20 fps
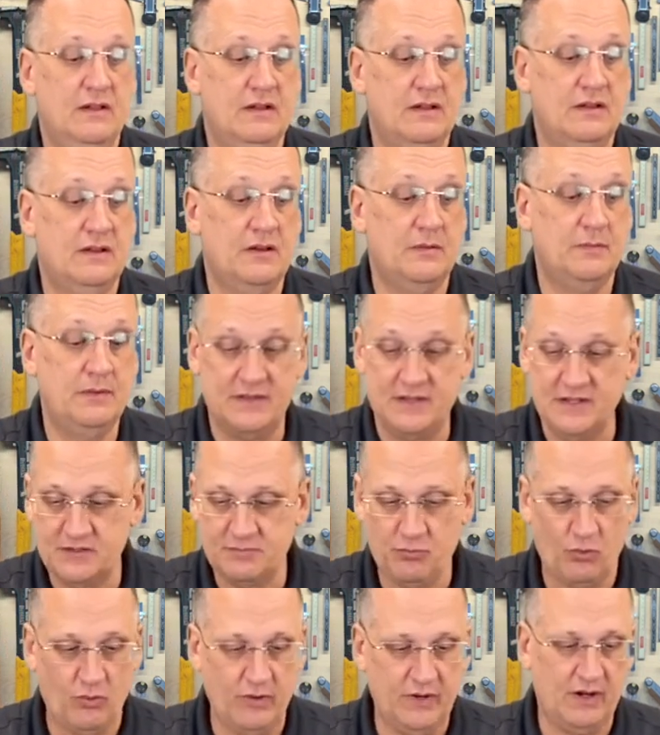At this
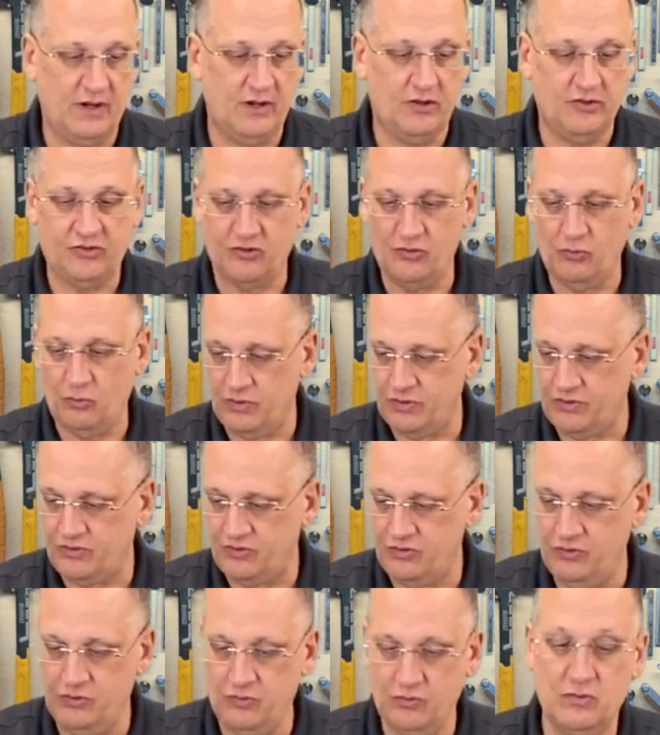point, I also want
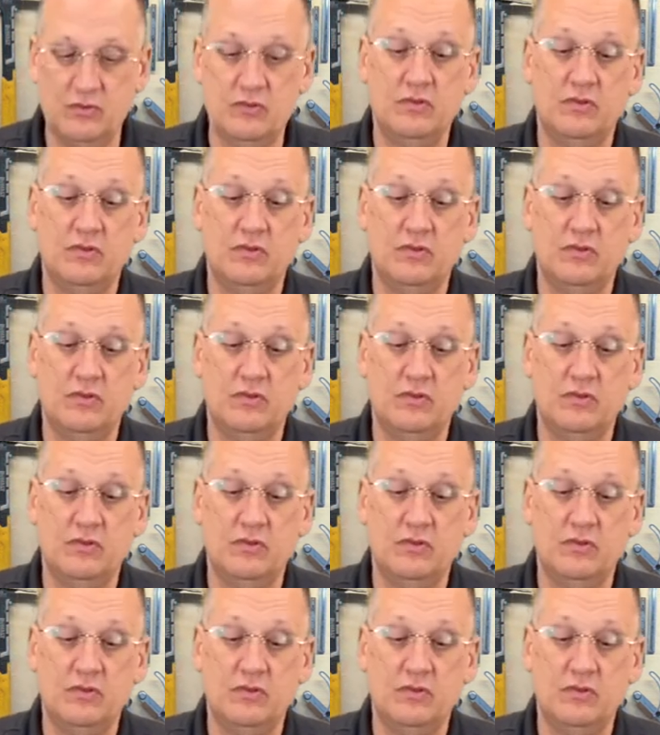to